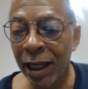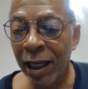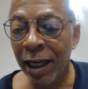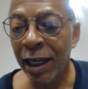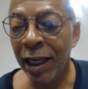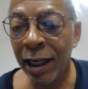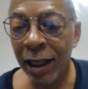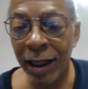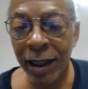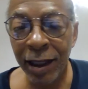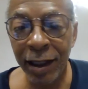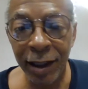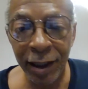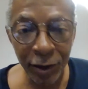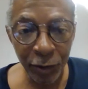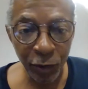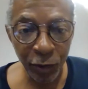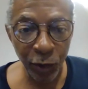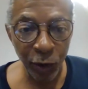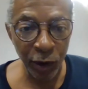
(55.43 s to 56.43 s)
and
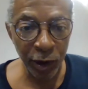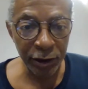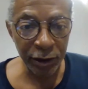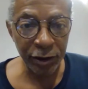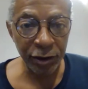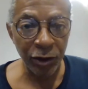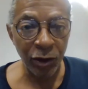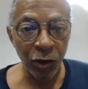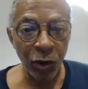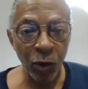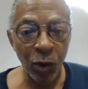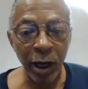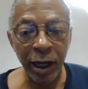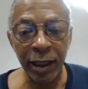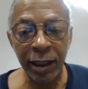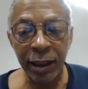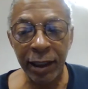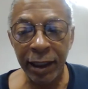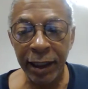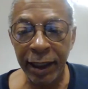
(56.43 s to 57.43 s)
it was
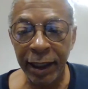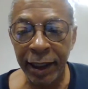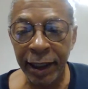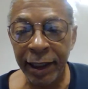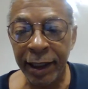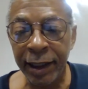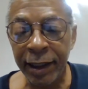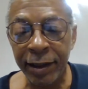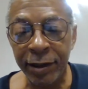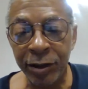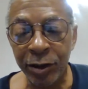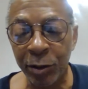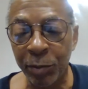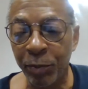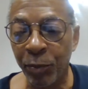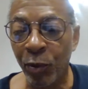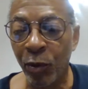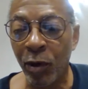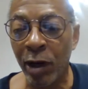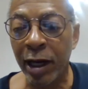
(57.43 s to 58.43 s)
quite a
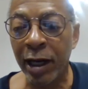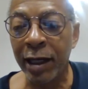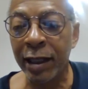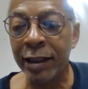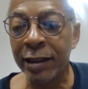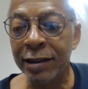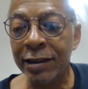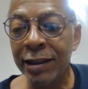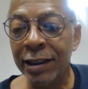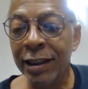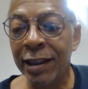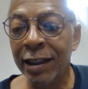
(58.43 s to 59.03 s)
surprise.